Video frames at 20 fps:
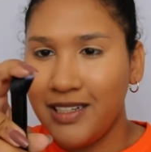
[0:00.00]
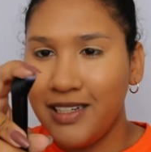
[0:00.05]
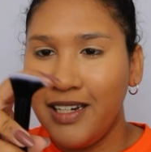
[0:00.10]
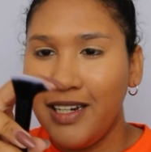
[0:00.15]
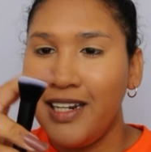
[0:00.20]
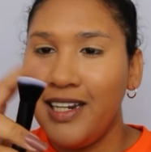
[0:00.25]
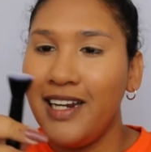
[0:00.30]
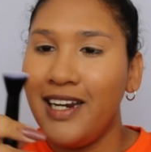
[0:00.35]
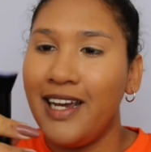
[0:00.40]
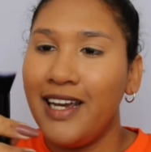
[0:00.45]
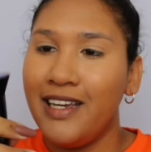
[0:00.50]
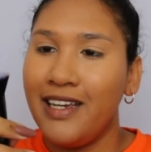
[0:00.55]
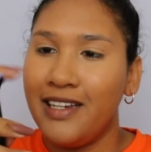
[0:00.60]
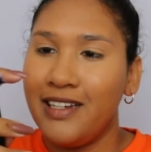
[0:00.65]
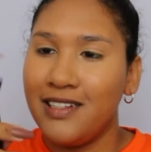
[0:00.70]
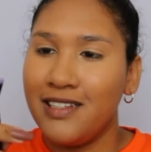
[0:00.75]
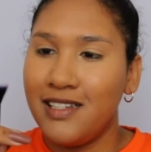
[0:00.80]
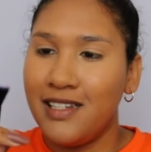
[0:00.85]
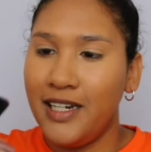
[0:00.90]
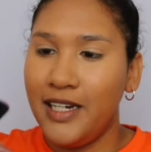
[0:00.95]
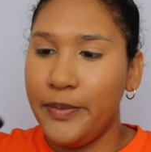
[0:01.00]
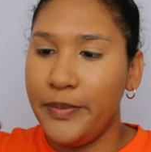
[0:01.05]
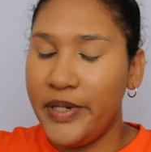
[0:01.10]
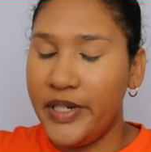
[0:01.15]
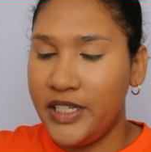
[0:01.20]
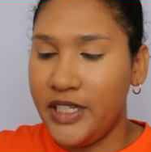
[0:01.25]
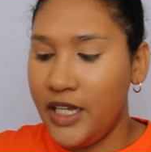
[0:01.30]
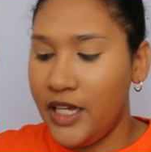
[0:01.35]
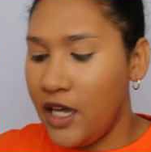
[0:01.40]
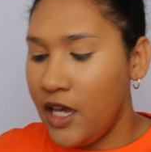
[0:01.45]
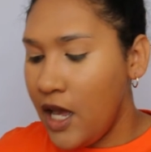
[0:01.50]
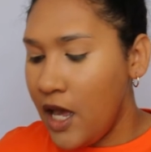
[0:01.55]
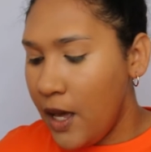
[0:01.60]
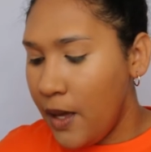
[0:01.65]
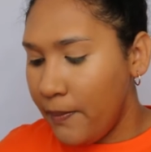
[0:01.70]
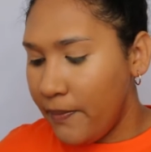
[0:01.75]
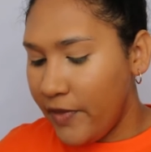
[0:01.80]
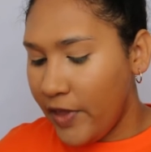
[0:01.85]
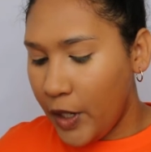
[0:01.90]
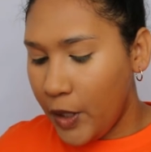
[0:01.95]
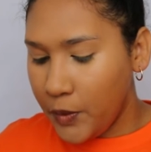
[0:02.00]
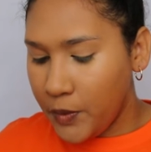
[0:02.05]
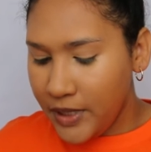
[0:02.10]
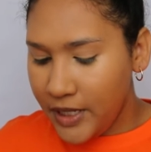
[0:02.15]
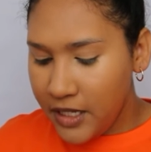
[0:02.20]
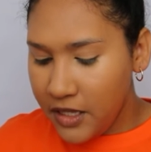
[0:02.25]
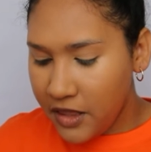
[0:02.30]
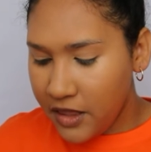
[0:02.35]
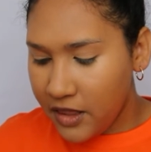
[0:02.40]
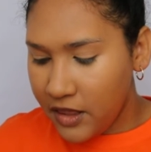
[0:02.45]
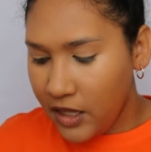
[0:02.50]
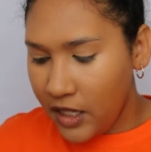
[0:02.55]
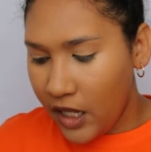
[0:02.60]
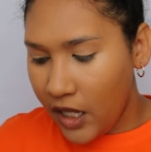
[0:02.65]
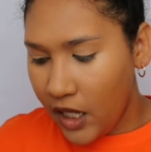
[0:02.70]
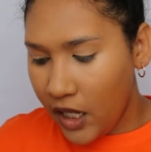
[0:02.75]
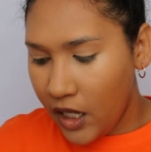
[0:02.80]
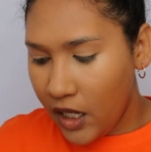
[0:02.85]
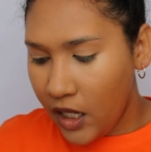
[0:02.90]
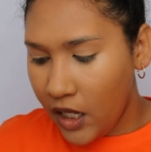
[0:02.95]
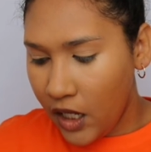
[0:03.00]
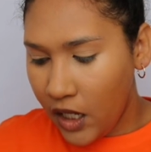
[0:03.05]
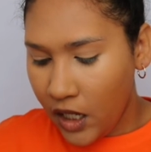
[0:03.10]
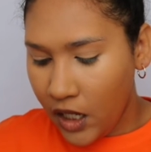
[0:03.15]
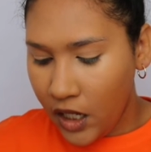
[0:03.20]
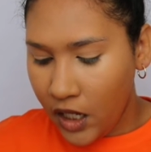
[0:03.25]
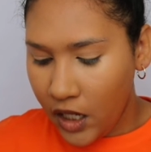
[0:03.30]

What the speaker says: Really like it. It's really pretty. The only thing